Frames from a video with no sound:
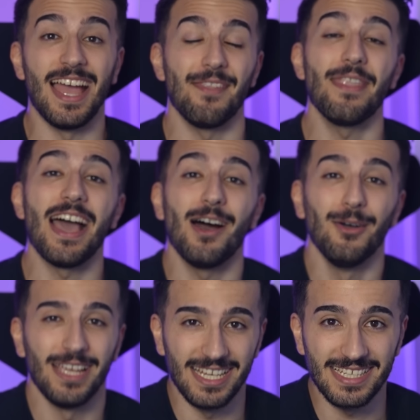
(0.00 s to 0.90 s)
And now
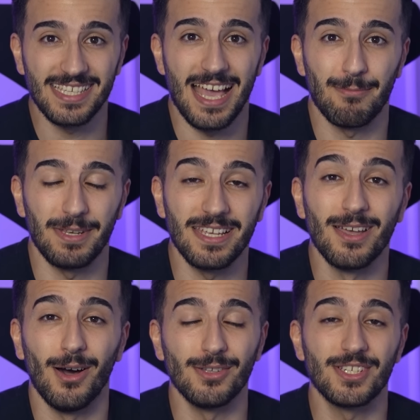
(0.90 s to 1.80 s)
it is happening
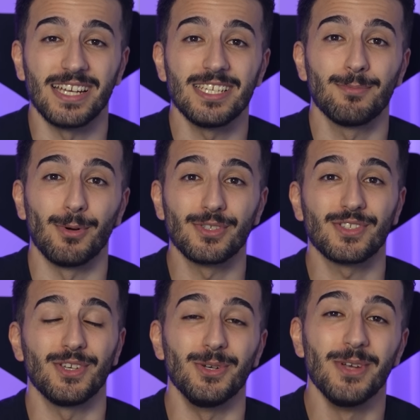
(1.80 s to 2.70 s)
on CaniSports
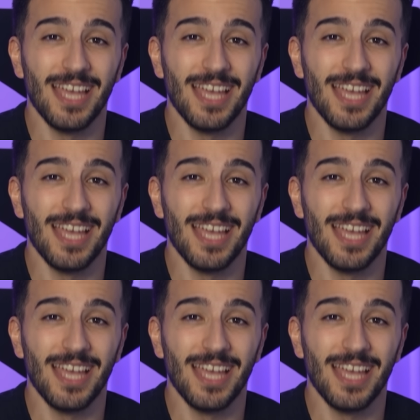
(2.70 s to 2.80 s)
2